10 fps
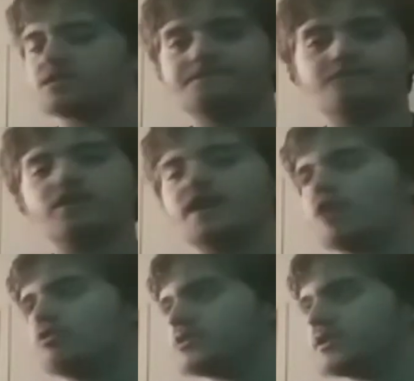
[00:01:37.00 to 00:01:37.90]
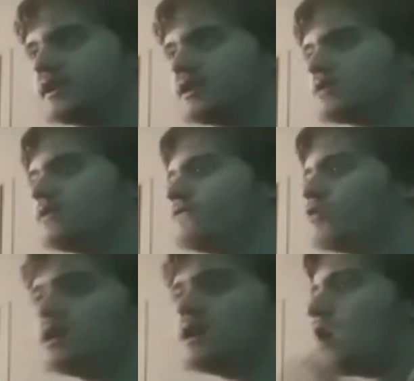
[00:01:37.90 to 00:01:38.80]
3 hours, I think.
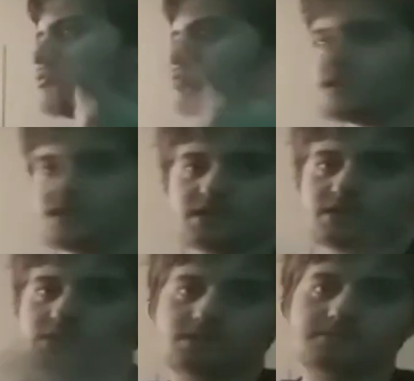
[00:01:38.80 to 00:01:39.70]
3 hours, I think.